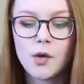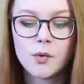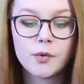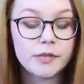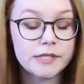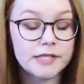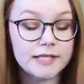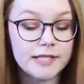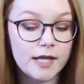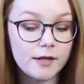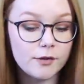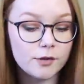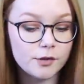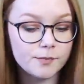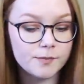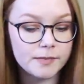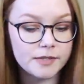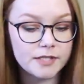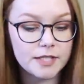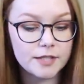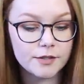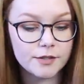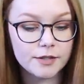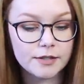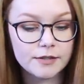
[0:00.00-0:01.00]
recycled
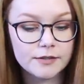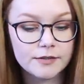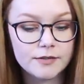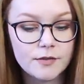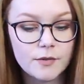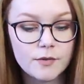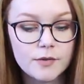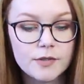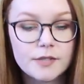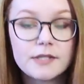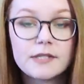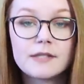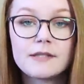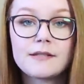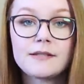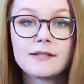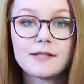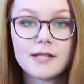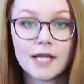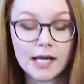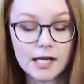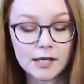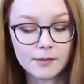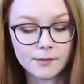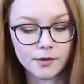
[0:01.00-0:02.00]
materials, or
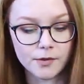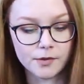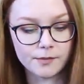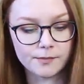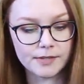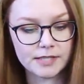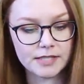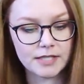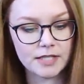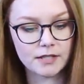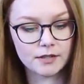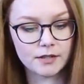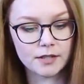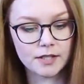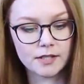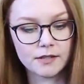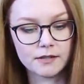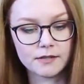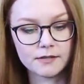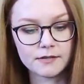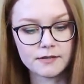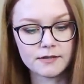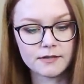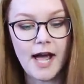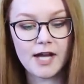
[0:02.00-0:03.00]
sustainable
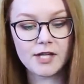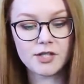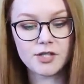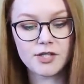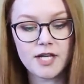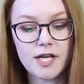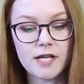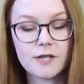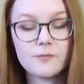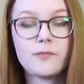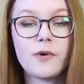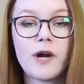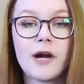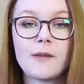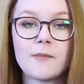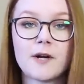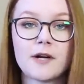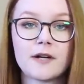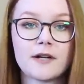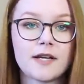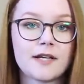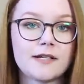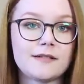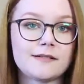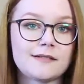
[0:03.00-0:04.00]
materials. Hashtag
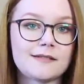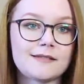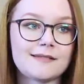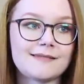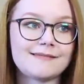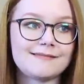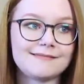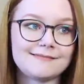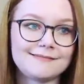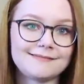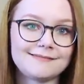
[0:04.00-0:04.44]
Primark cares.